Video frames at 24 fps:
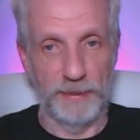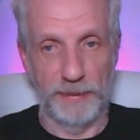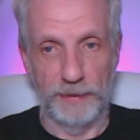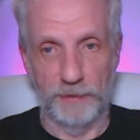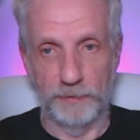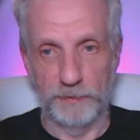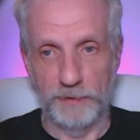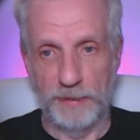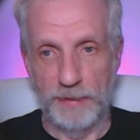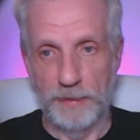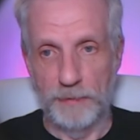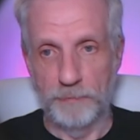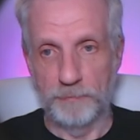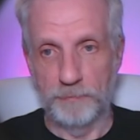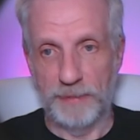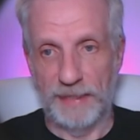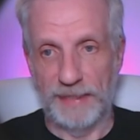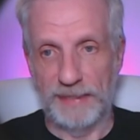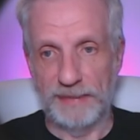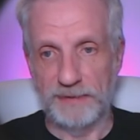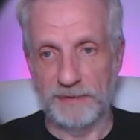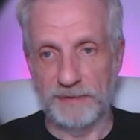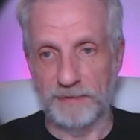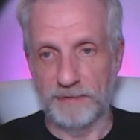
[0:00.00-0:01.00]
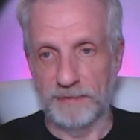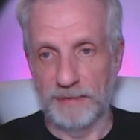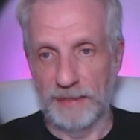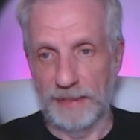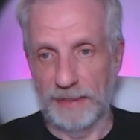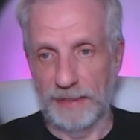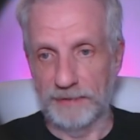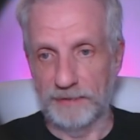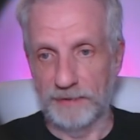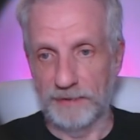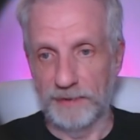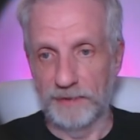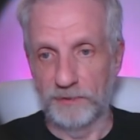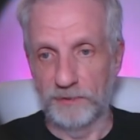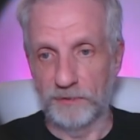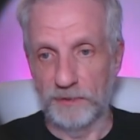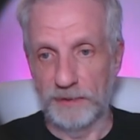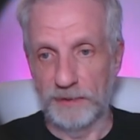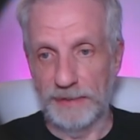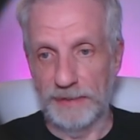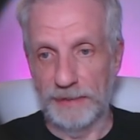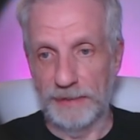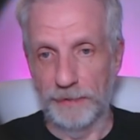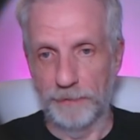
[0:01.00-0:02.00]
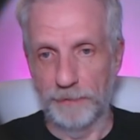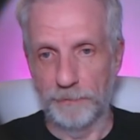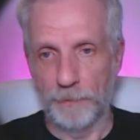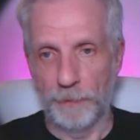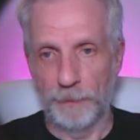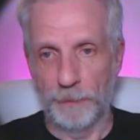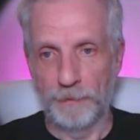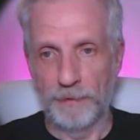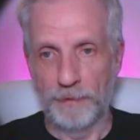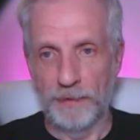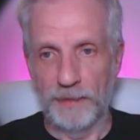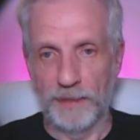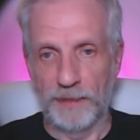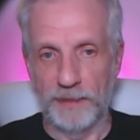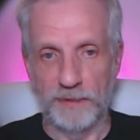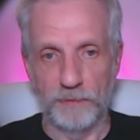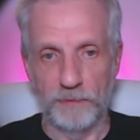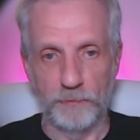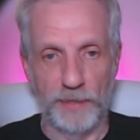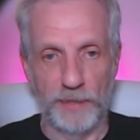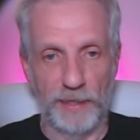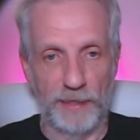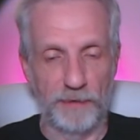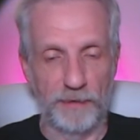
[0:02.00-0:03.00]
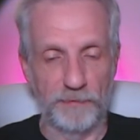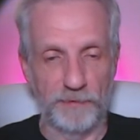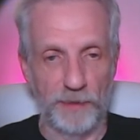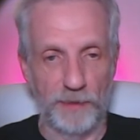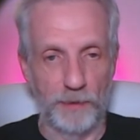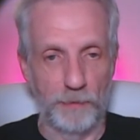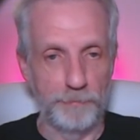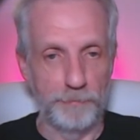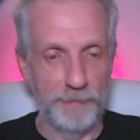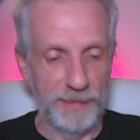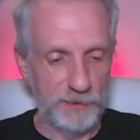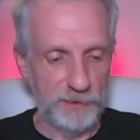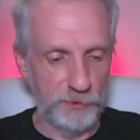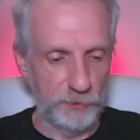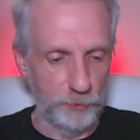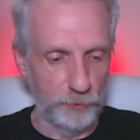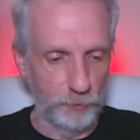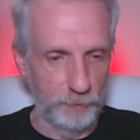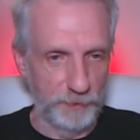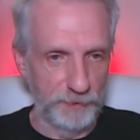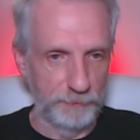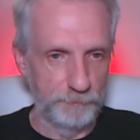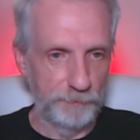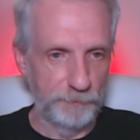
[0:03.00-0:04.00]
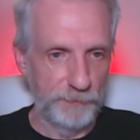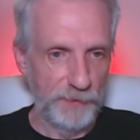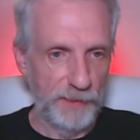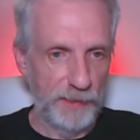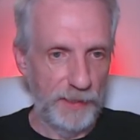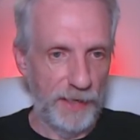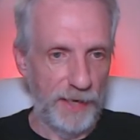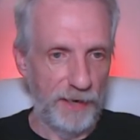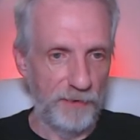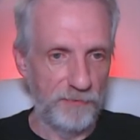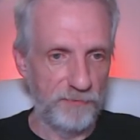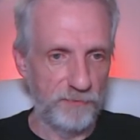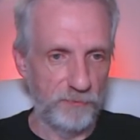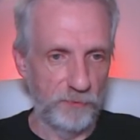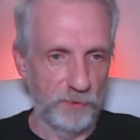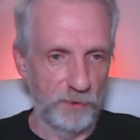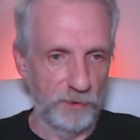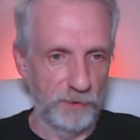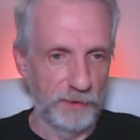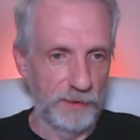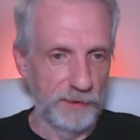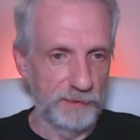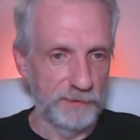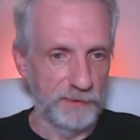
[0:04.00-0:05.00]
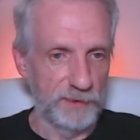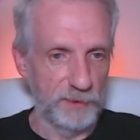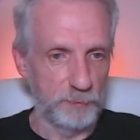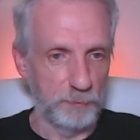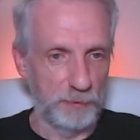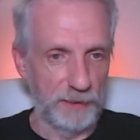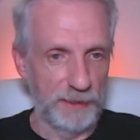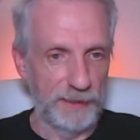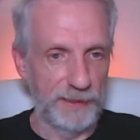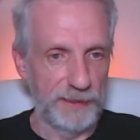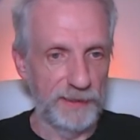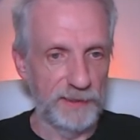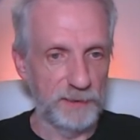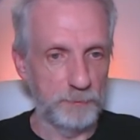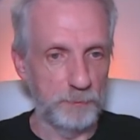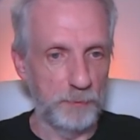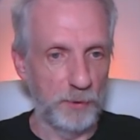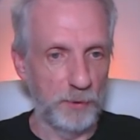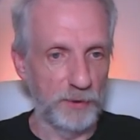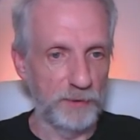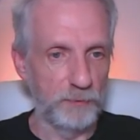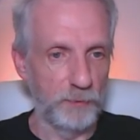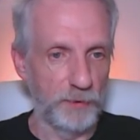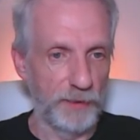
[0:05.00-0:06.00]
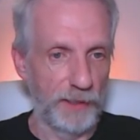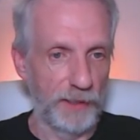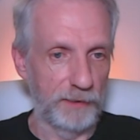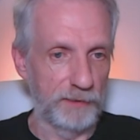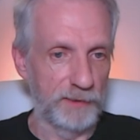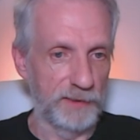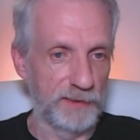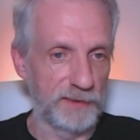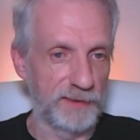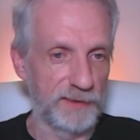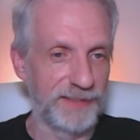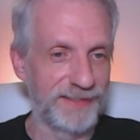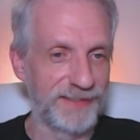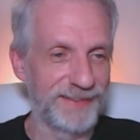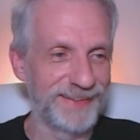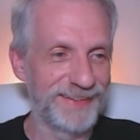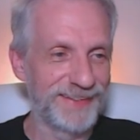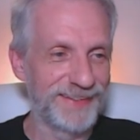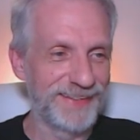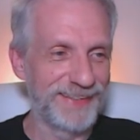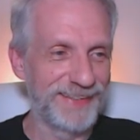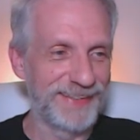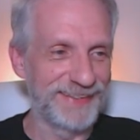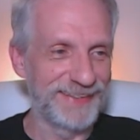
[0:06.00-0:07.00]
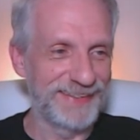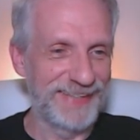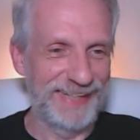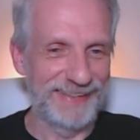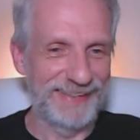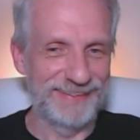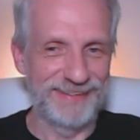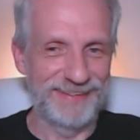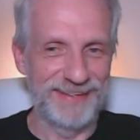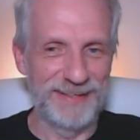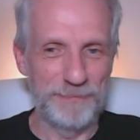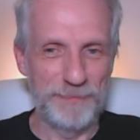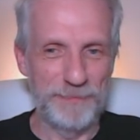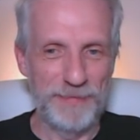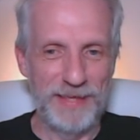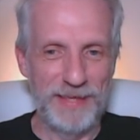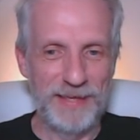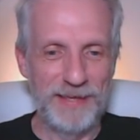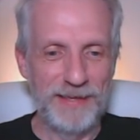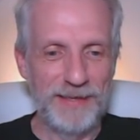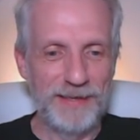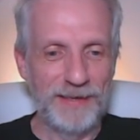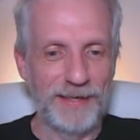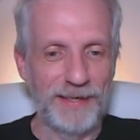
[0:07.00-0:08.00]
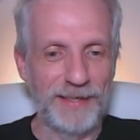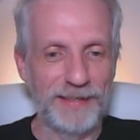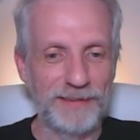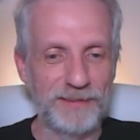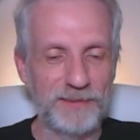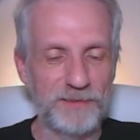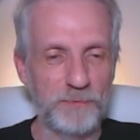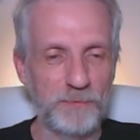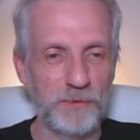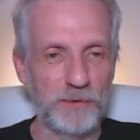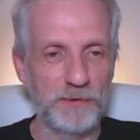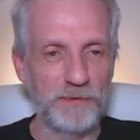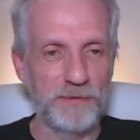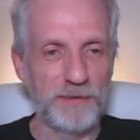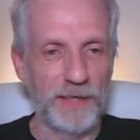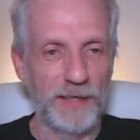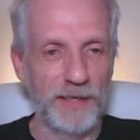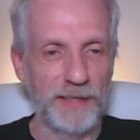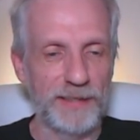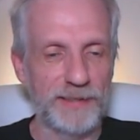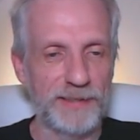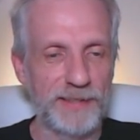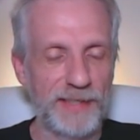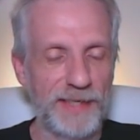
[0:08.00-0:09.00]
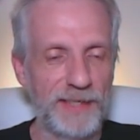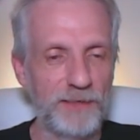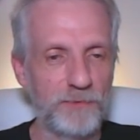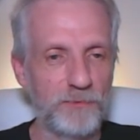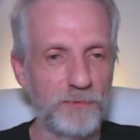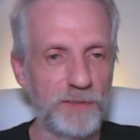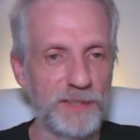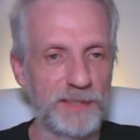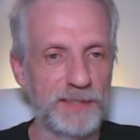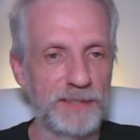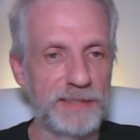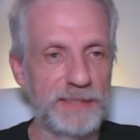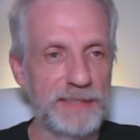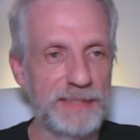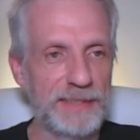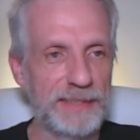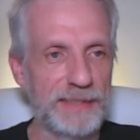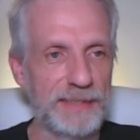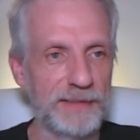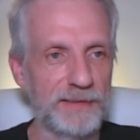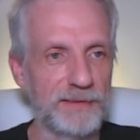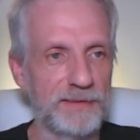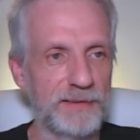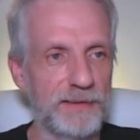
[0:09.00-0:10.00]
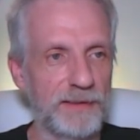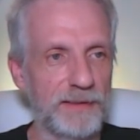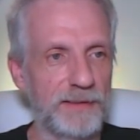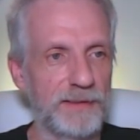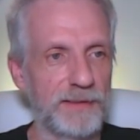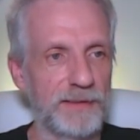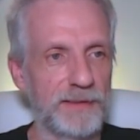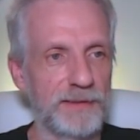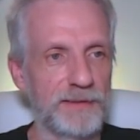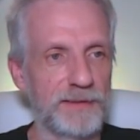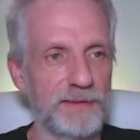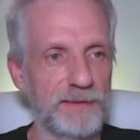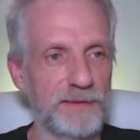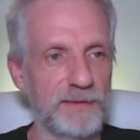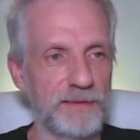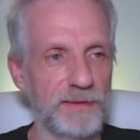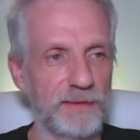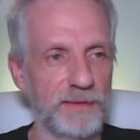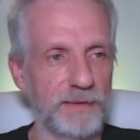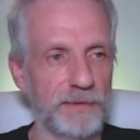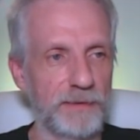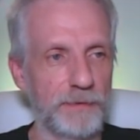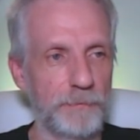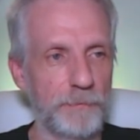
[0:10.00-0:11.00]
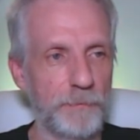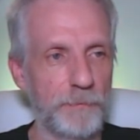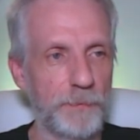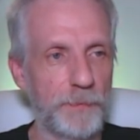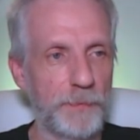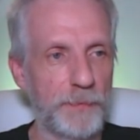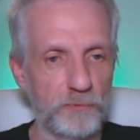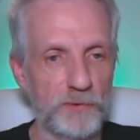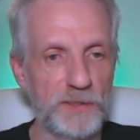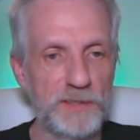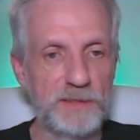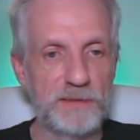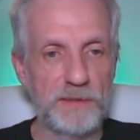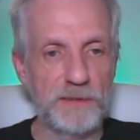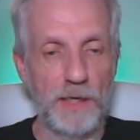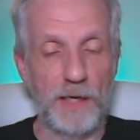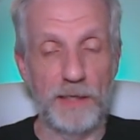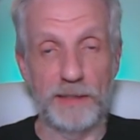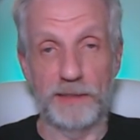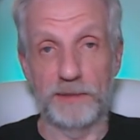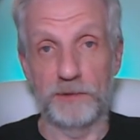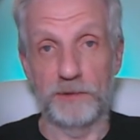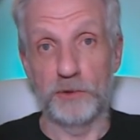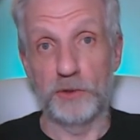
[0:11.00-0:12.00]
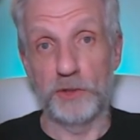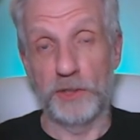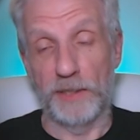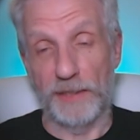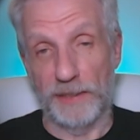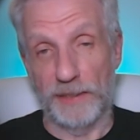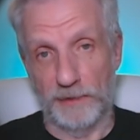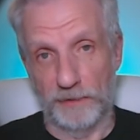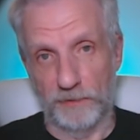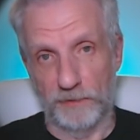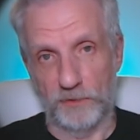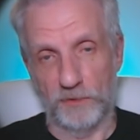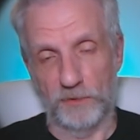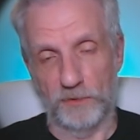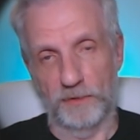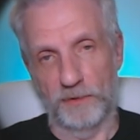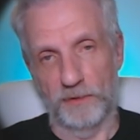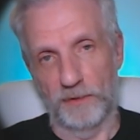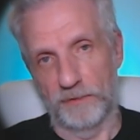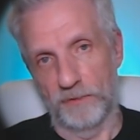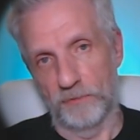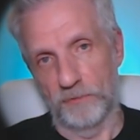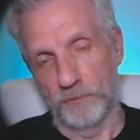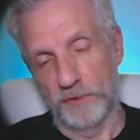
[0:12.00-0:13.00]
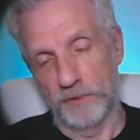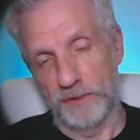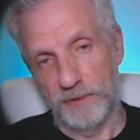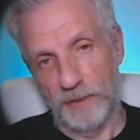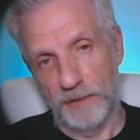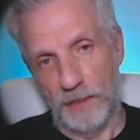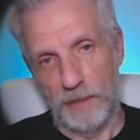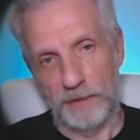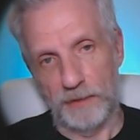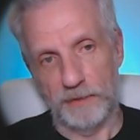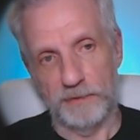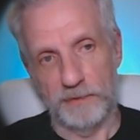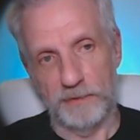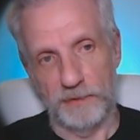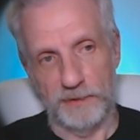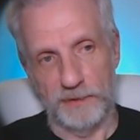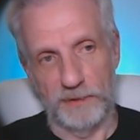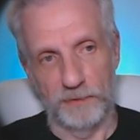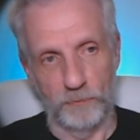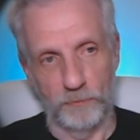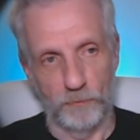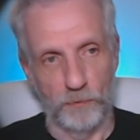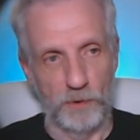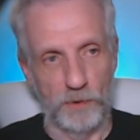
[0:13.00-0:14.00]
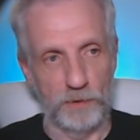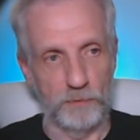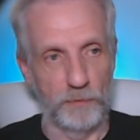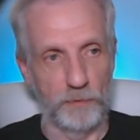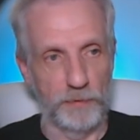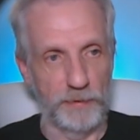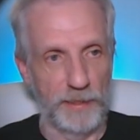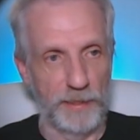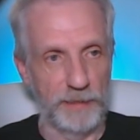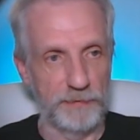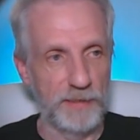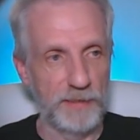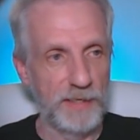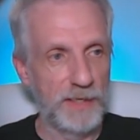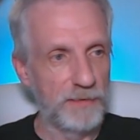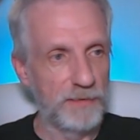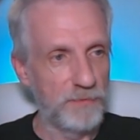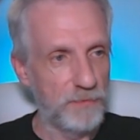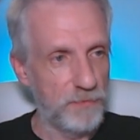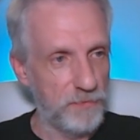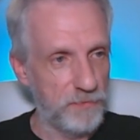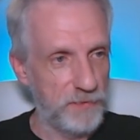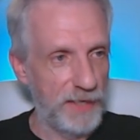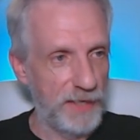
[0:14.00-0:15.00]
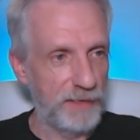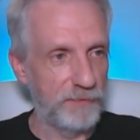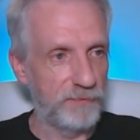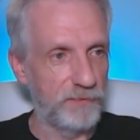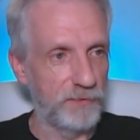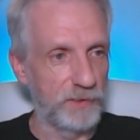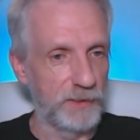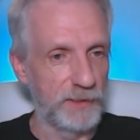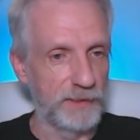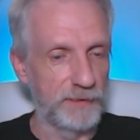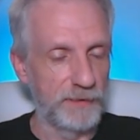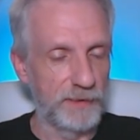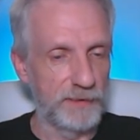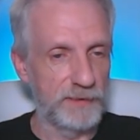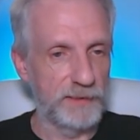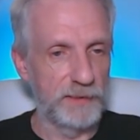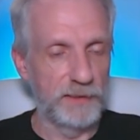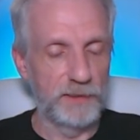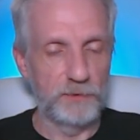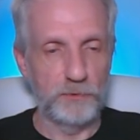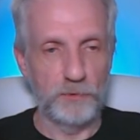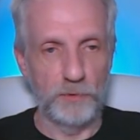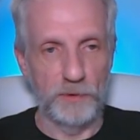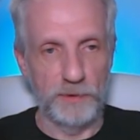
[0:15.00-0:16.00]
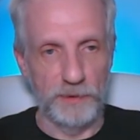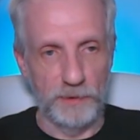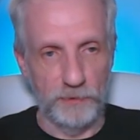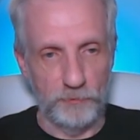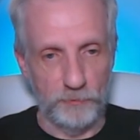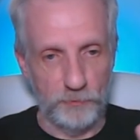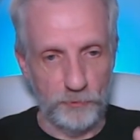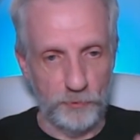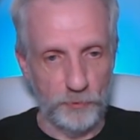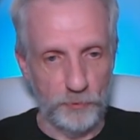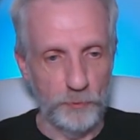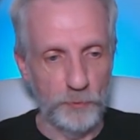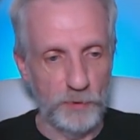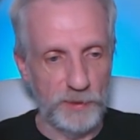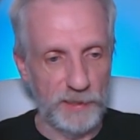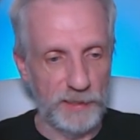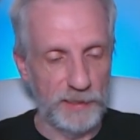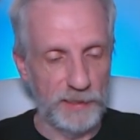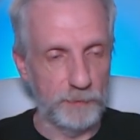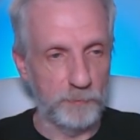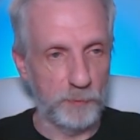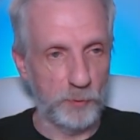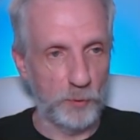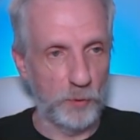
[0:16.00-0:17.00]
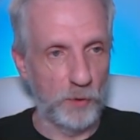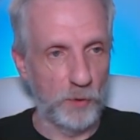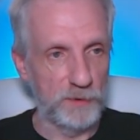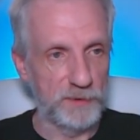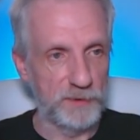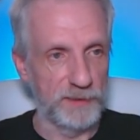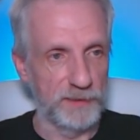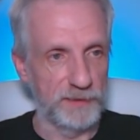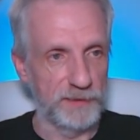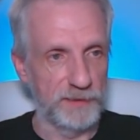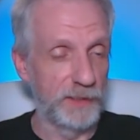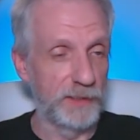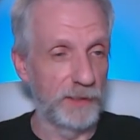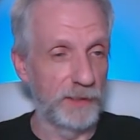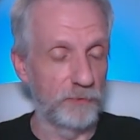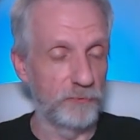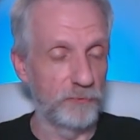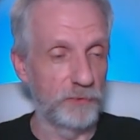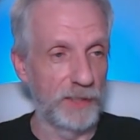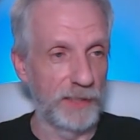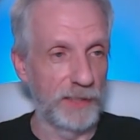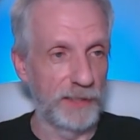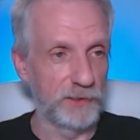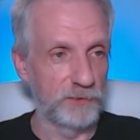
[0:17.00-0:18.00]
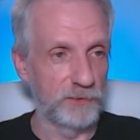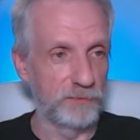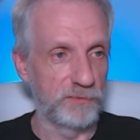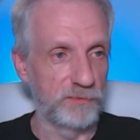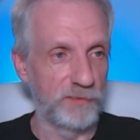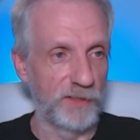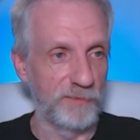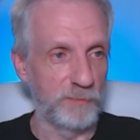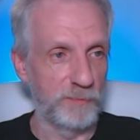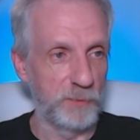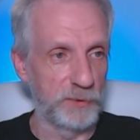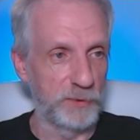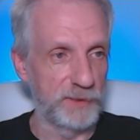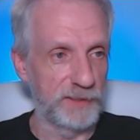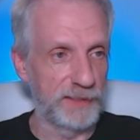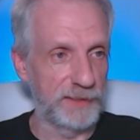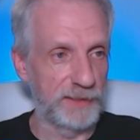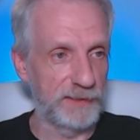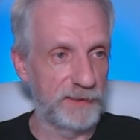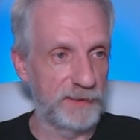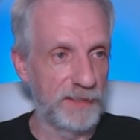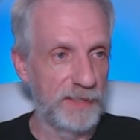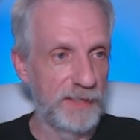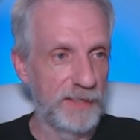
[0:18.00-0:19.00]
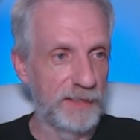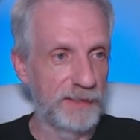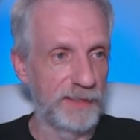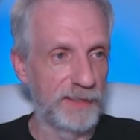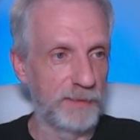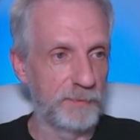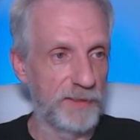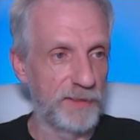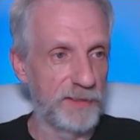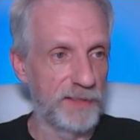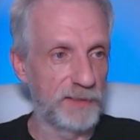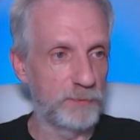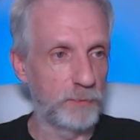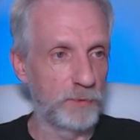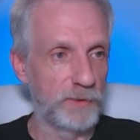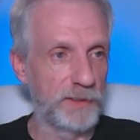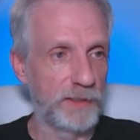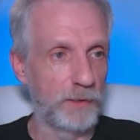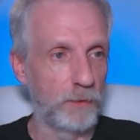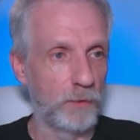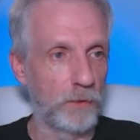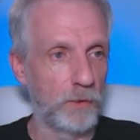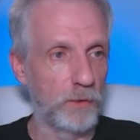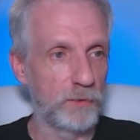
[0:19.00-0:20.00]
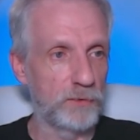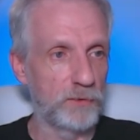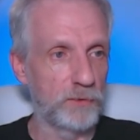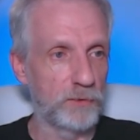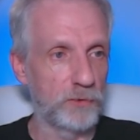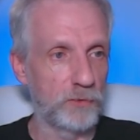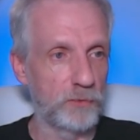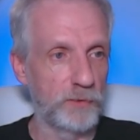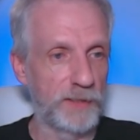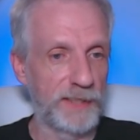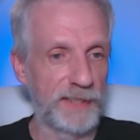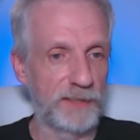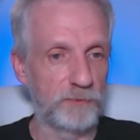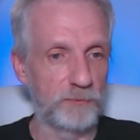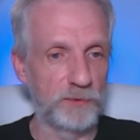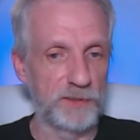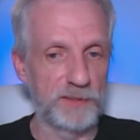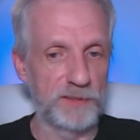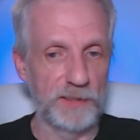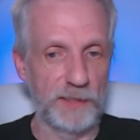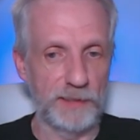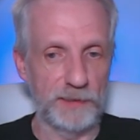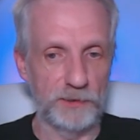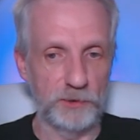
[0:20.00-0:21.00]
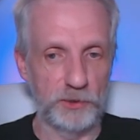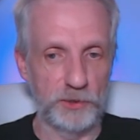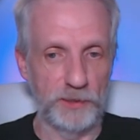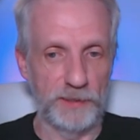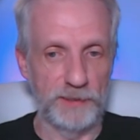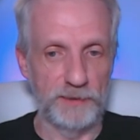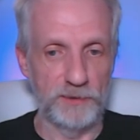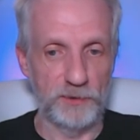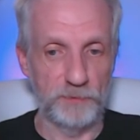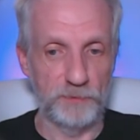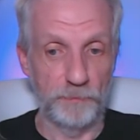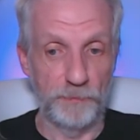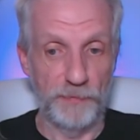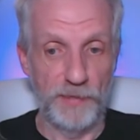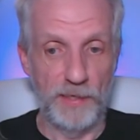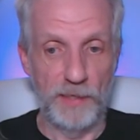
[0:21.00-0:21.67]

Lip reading: that out, paste that into here, and then we have our MetaHuman. F will display his body without his head there. And what the IK rig needs is the retarget chain so that the retargeter can work with that. Thankfully, that's literally a two-click process in Unreal Engine 5.6, namely this one here, auto create retarget chains.